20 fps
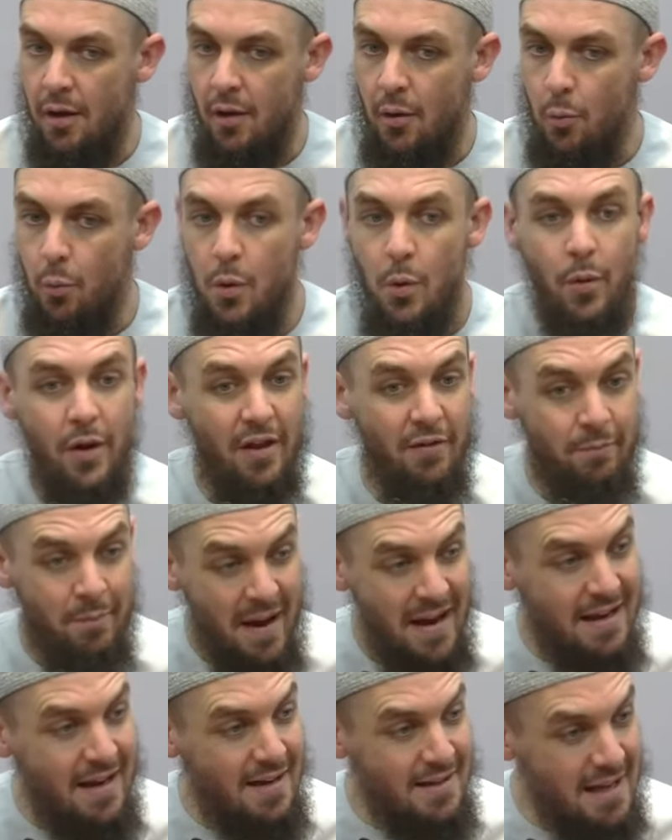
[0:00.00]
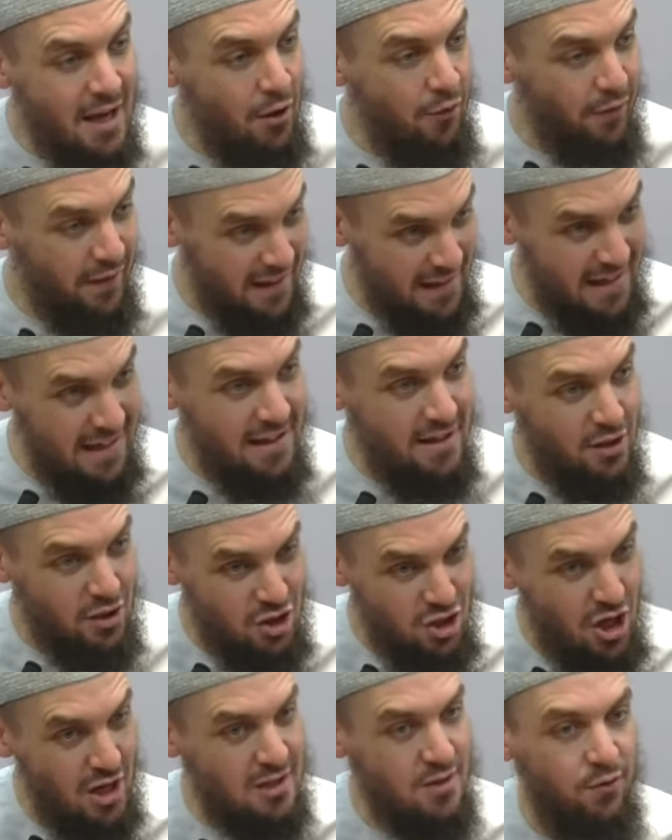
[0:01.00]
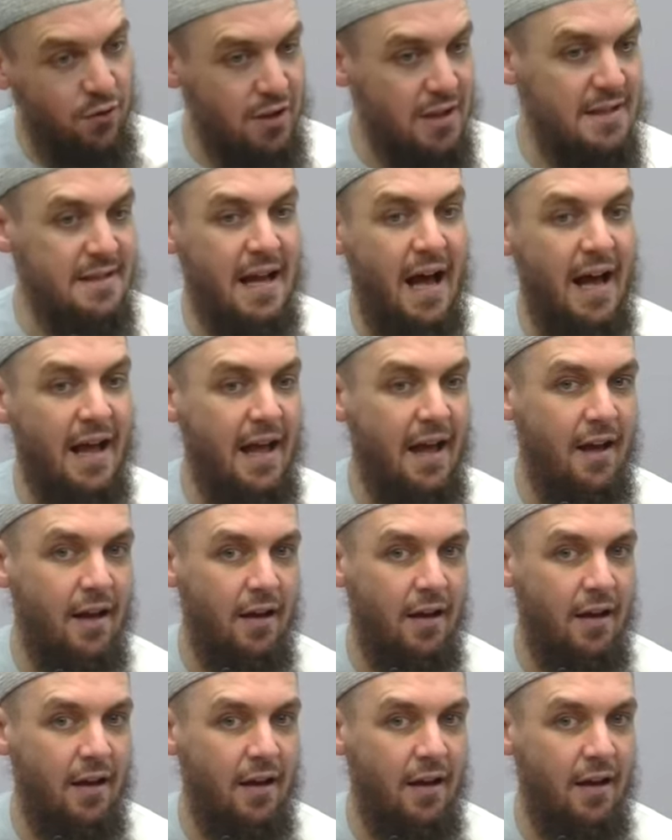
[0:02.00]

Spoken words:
We would have made a day of Eid just for this ayah.